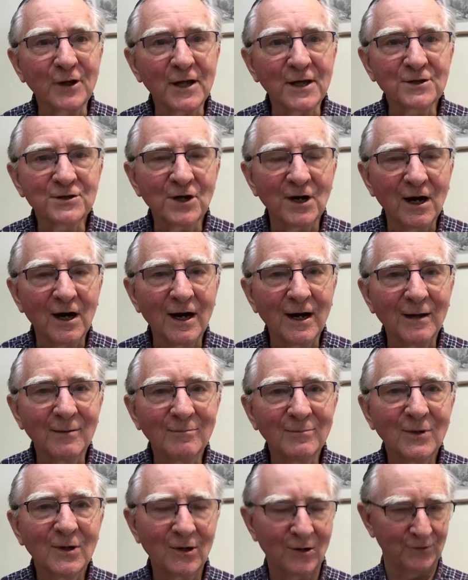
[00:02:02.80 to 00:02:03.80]
their
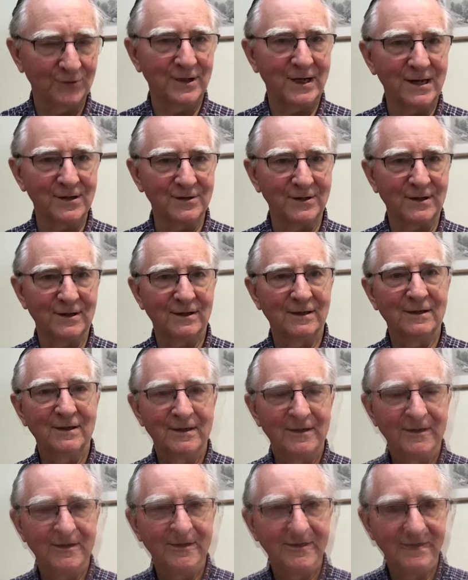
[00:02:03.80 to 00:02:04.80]
time on the other.
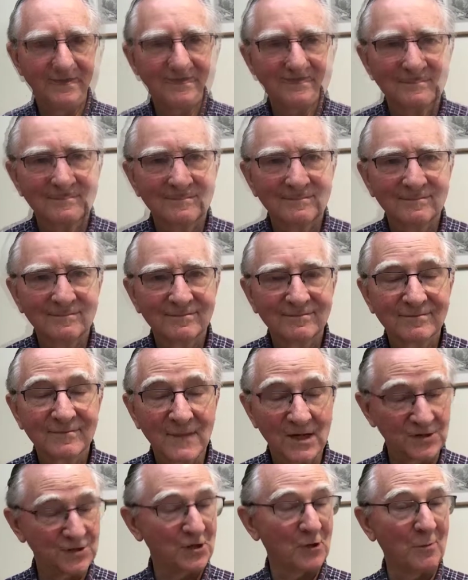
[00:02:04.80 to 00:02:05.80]

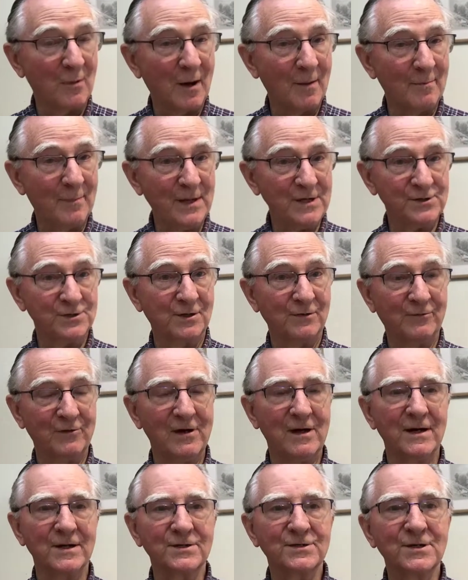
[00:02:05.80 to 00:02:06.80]
So my best
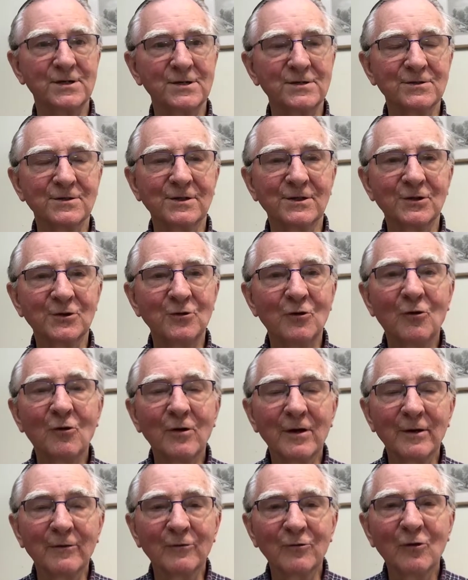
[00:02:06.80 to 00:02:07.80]
advice is that
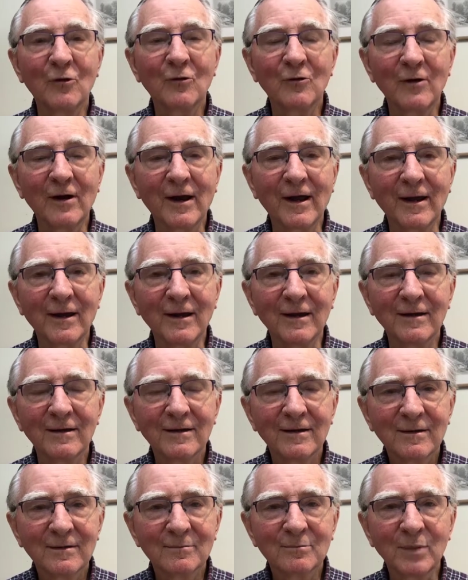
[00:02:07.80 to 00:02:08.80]
if you're a
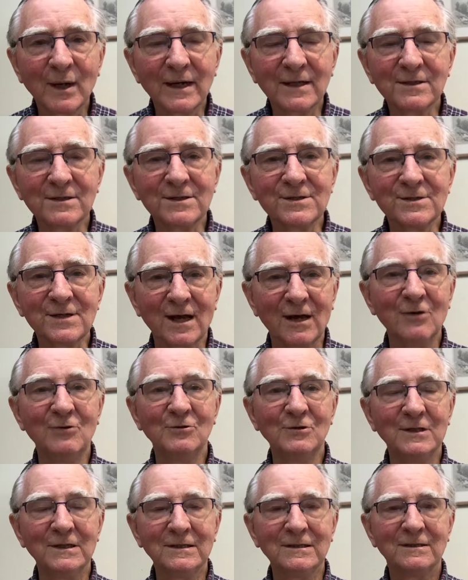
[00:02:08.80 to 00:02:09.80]
practice
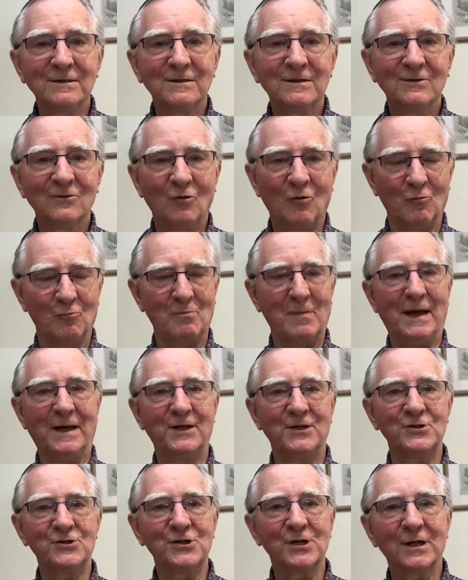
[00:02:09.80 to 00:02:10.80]
owner or
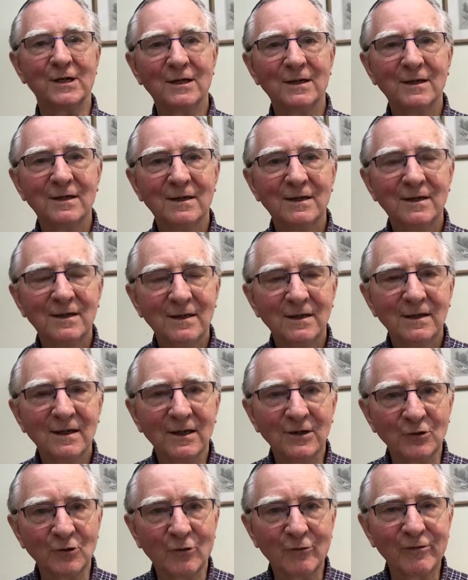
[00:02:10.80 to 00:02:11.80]
manager,
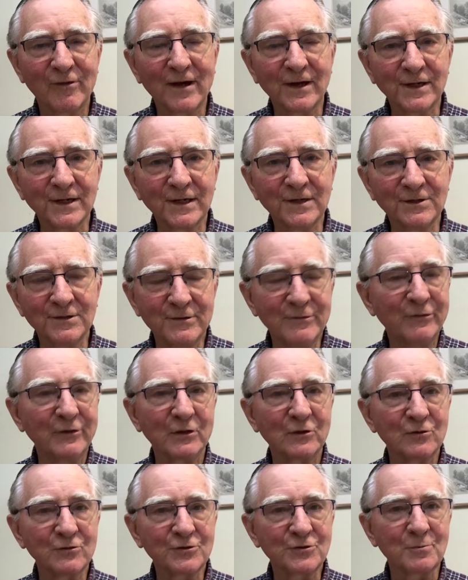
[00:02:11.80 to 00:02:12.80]
you're finding it
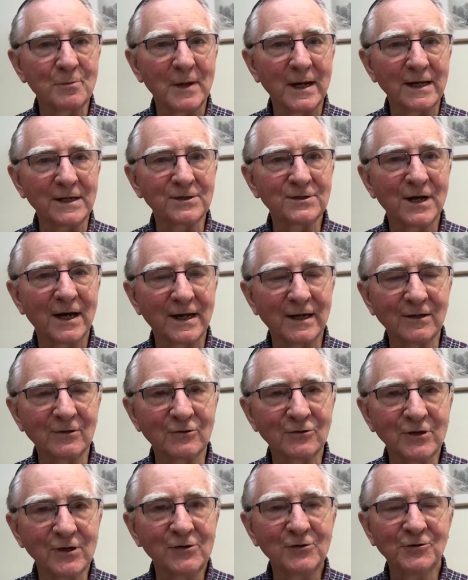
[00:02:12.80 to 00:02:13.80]
difficult to maintain
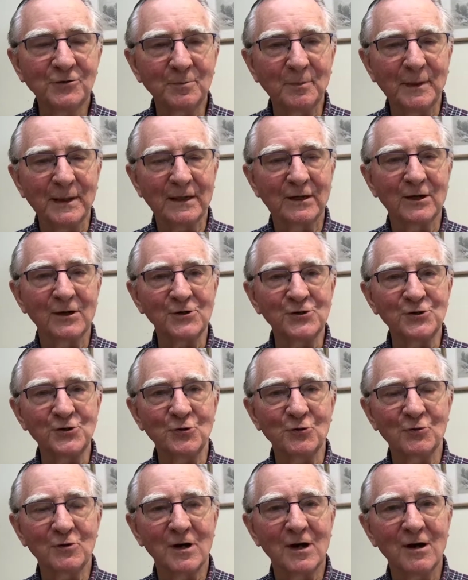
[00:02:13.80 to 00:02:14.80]
growth because
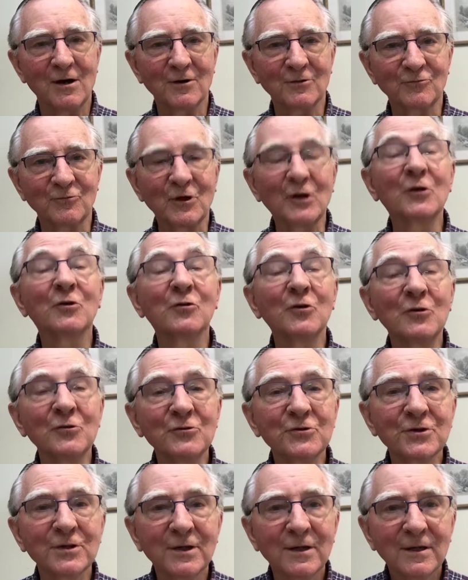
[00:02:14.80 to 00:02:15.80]
you can't
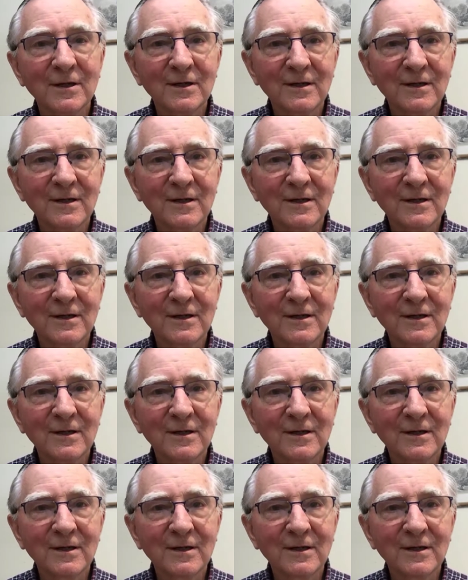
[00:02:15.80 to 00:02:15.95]
recruit